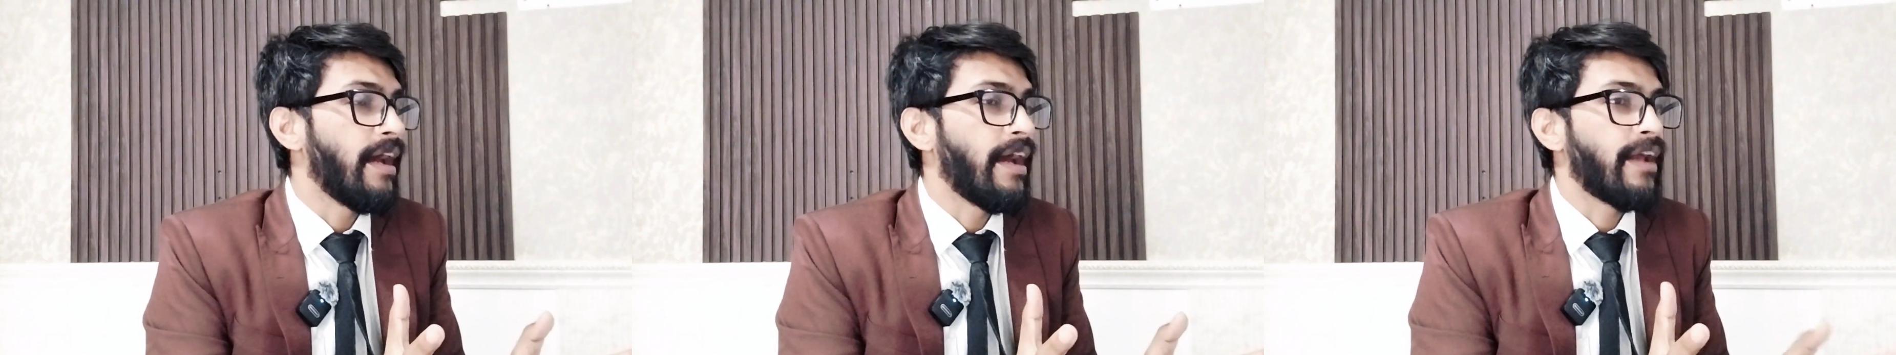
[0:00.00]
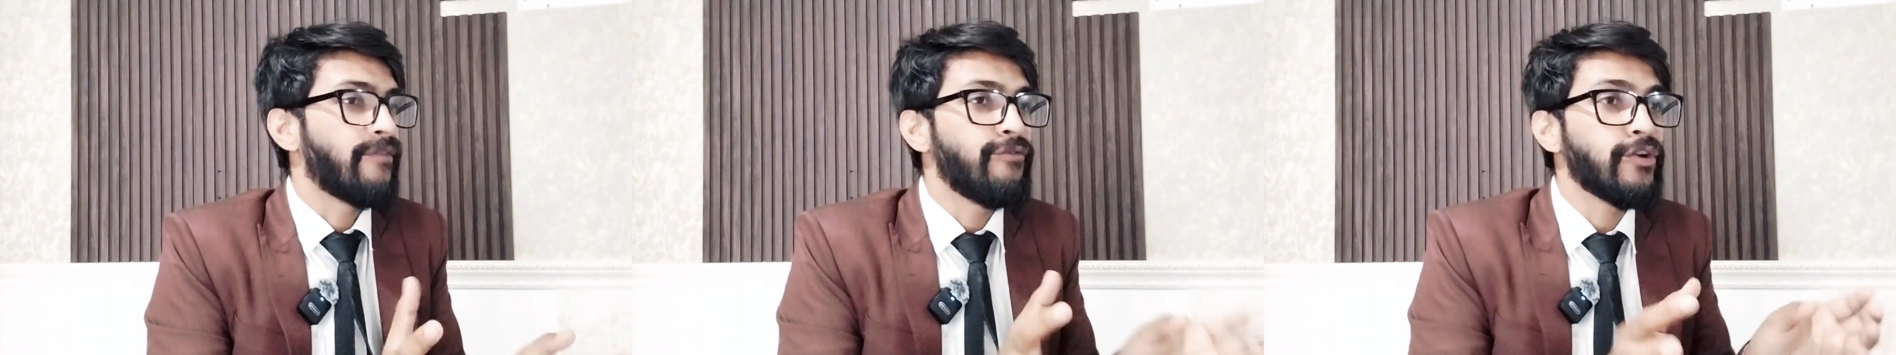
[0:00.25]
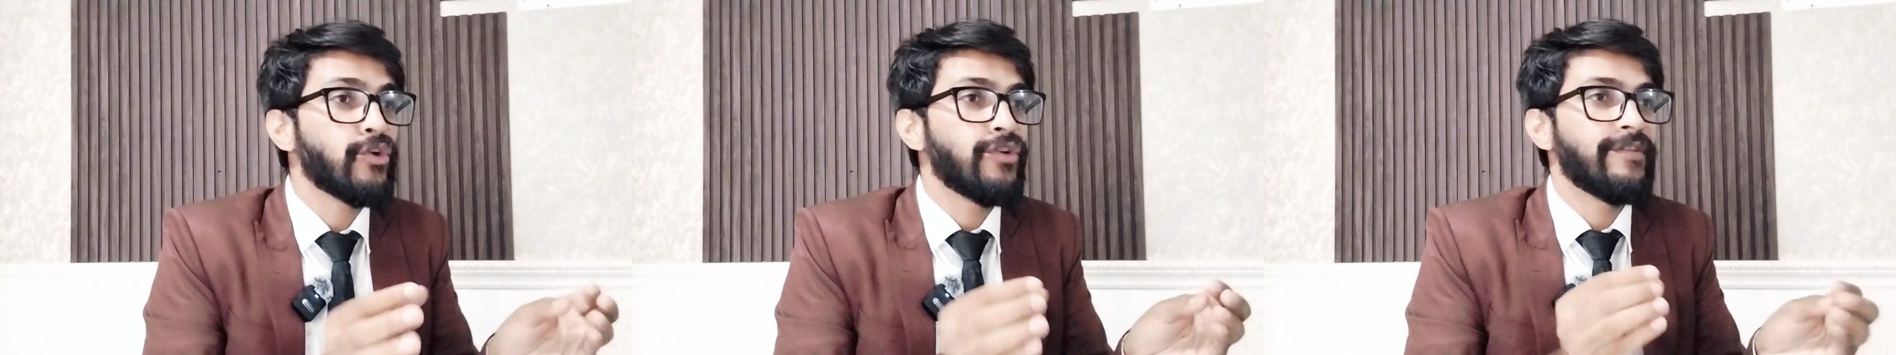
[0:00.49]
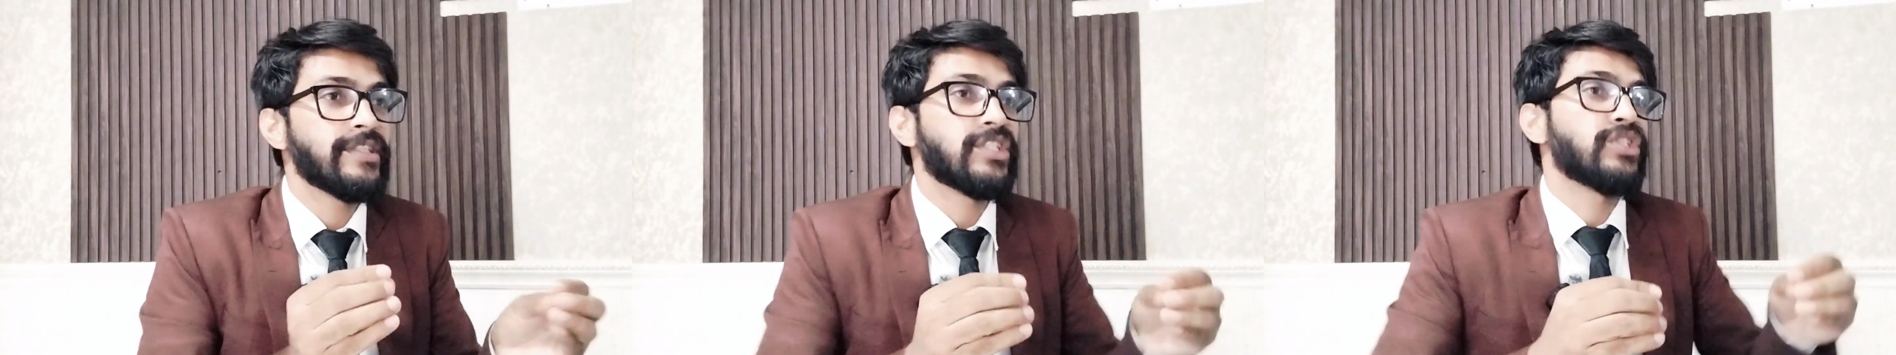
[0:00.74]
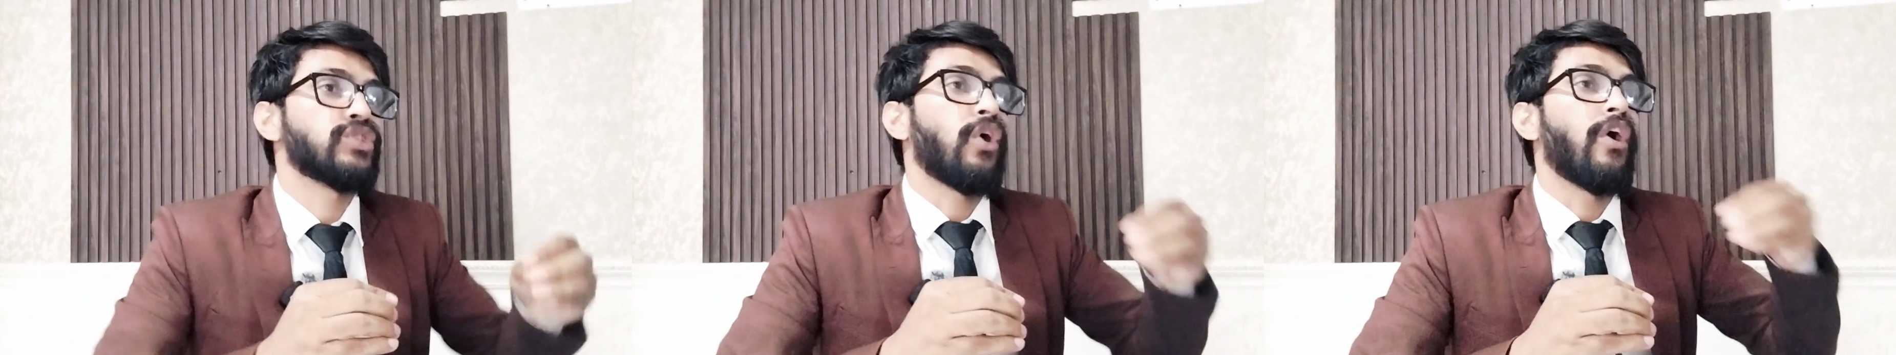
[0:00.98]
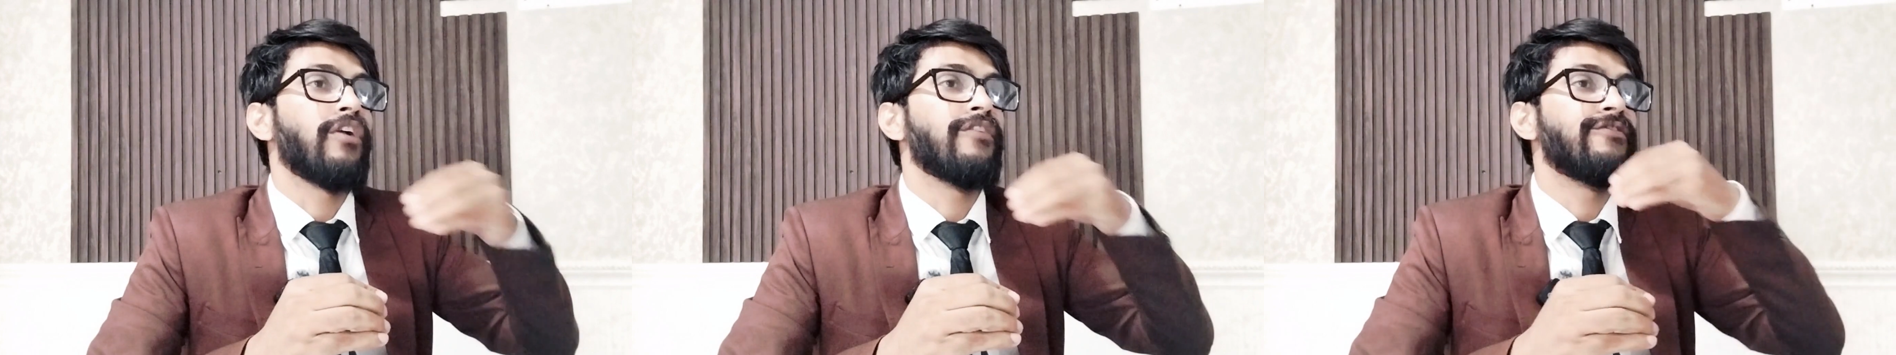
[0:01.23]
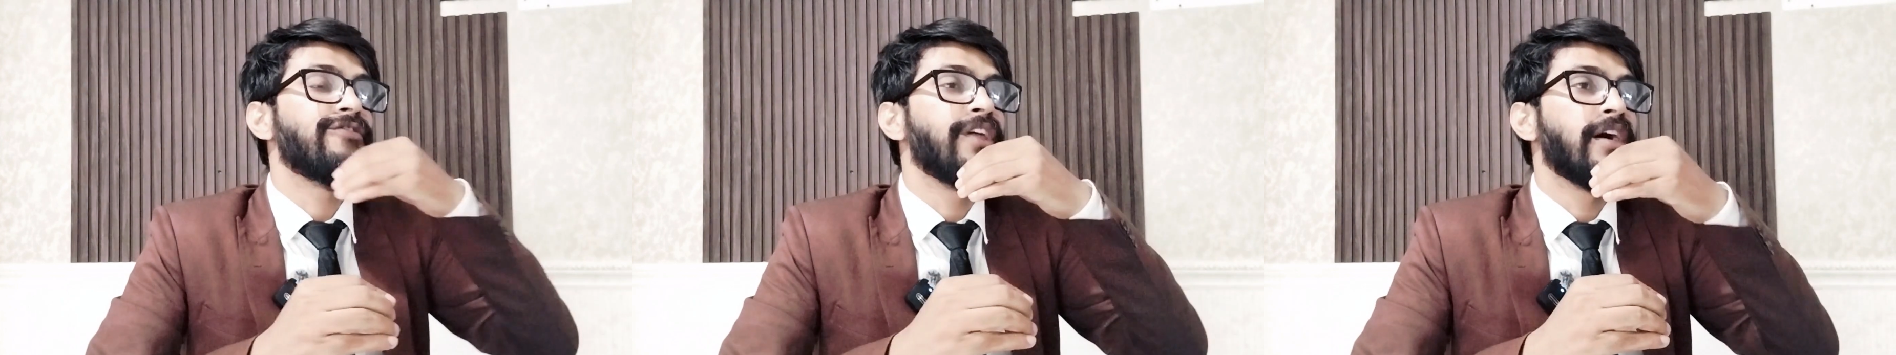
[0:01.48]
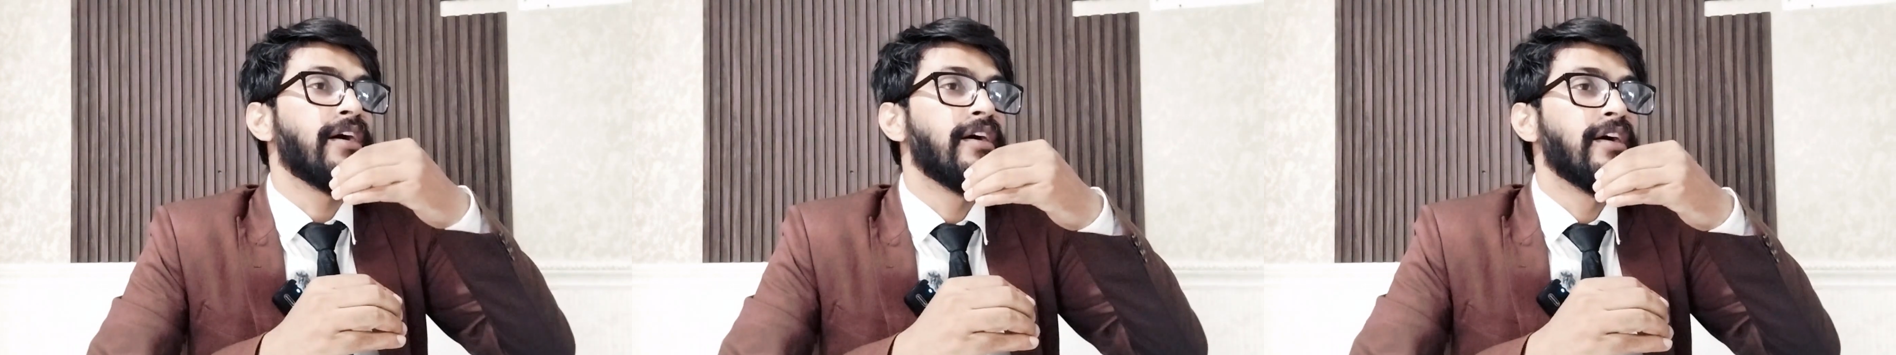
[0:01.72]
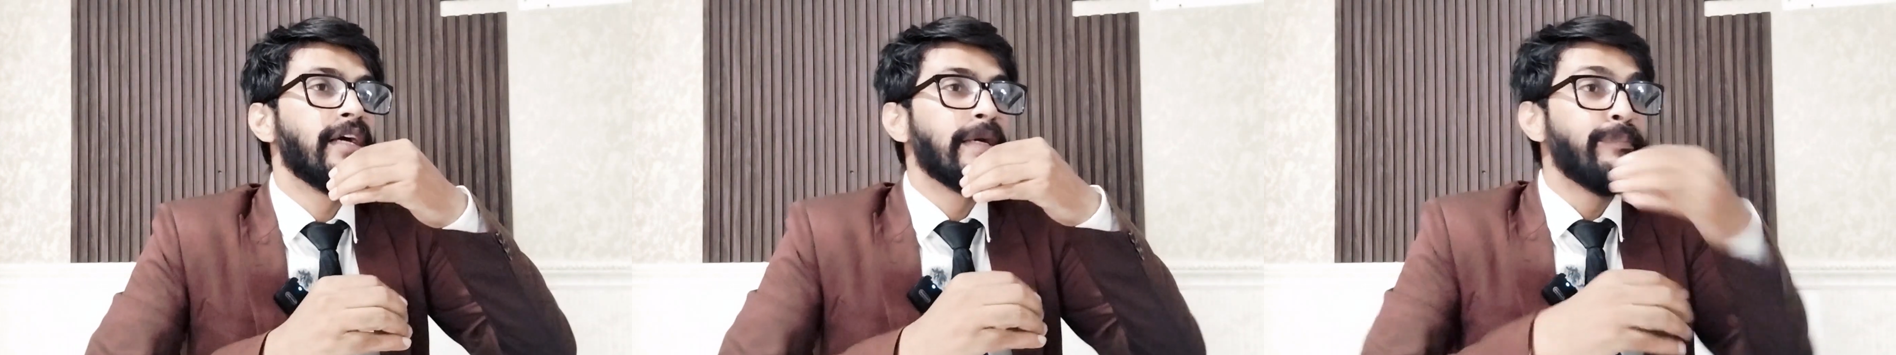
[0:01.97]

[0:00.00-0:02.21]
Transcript: and we could even solve the